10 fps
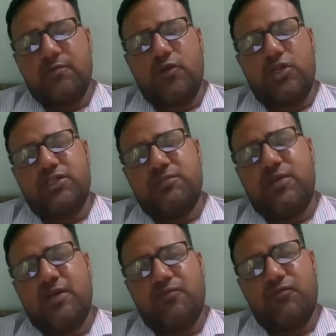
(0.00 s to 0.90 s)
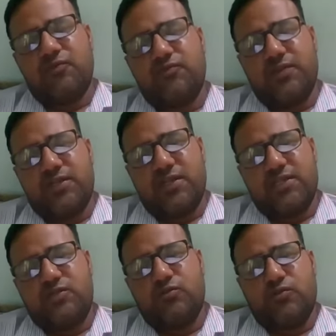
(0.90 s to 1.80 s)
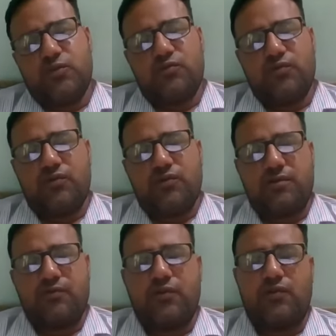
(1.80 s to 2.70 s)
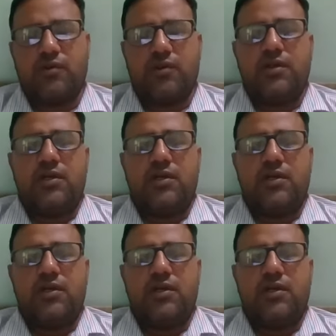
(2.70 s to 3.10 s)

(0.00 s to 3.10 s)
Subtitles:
potassium hypophosphate gas to be for